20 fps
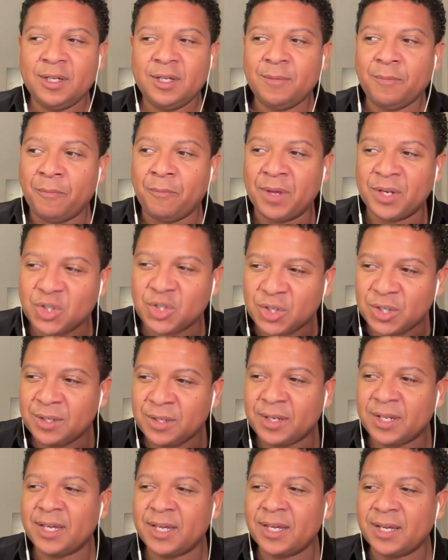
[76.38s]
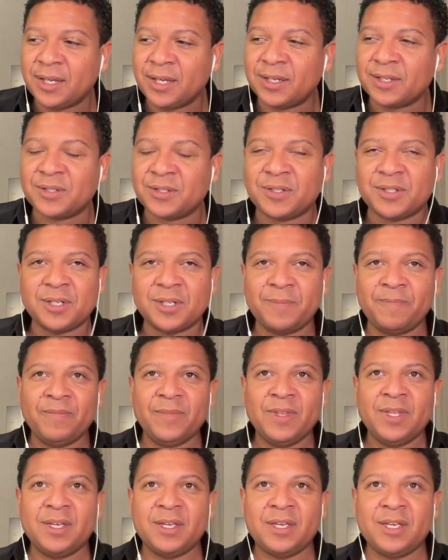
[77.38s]
Mission is
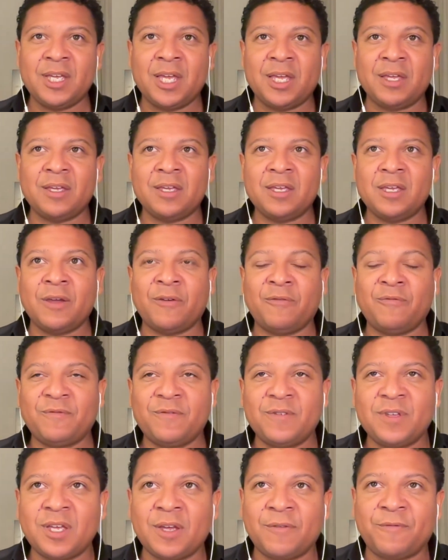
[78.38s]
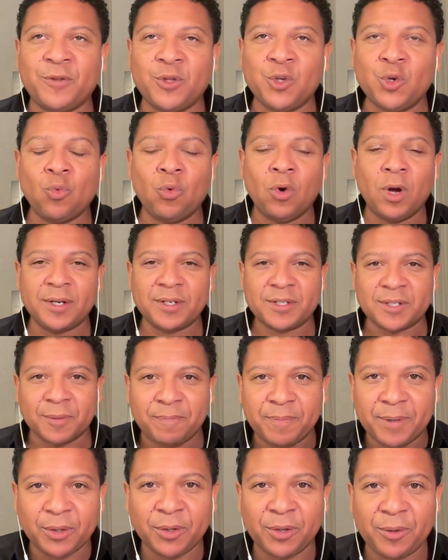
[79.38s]
if you want to
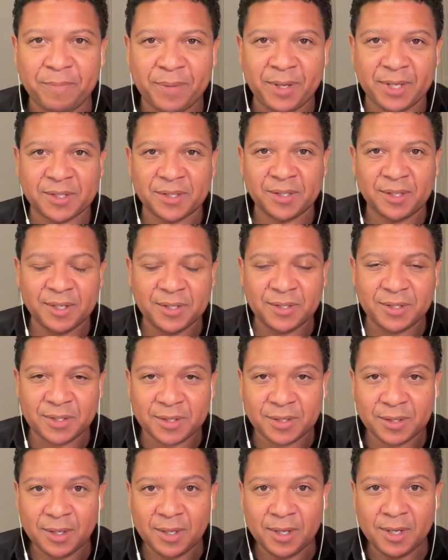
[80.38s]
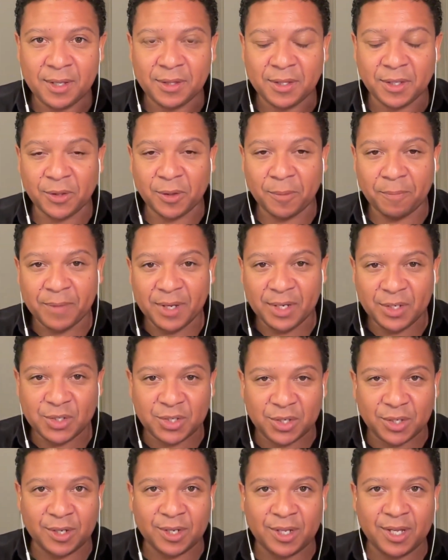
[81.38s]
build a business, then the
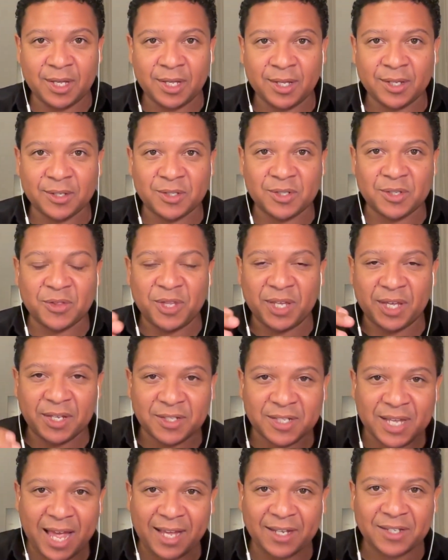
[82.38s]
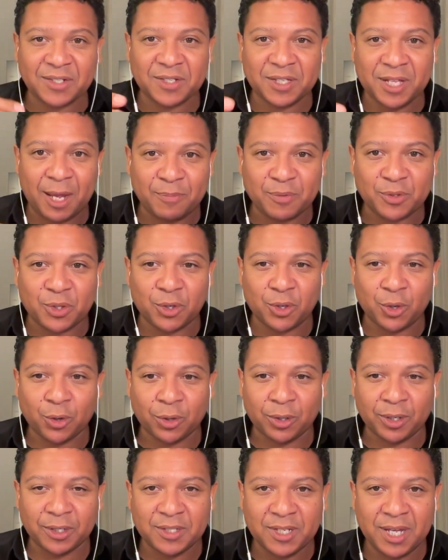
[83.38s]
mission is the exact steps that you're
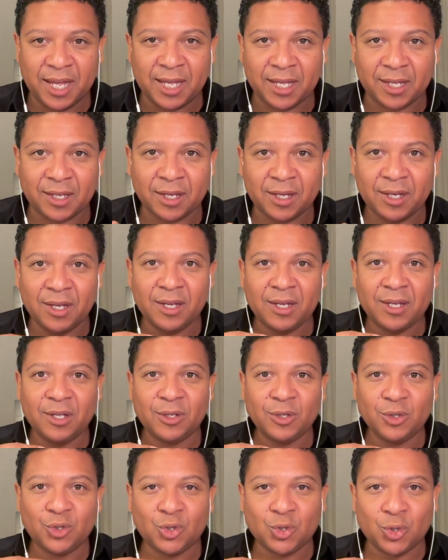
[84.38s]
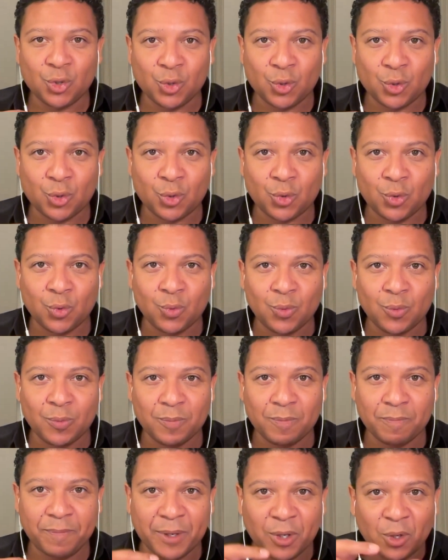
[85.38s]
going to take to
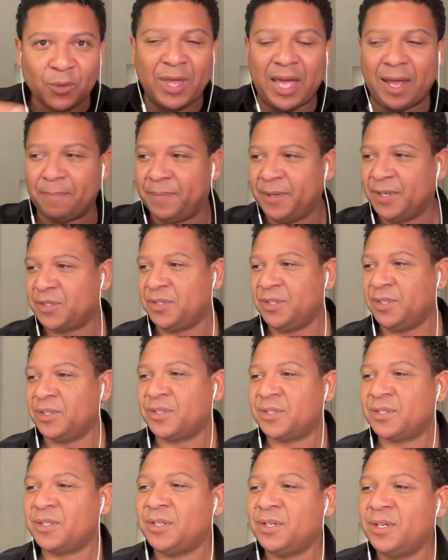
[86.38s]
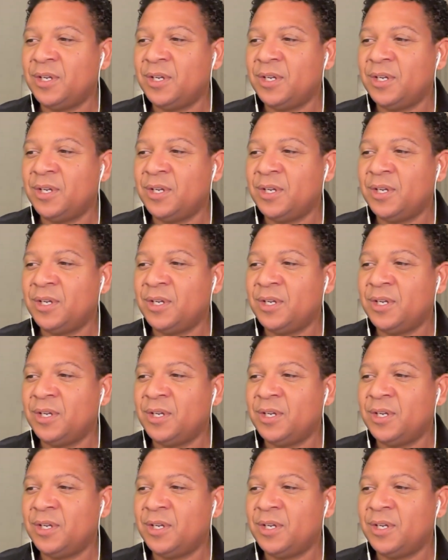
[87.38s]
build that business,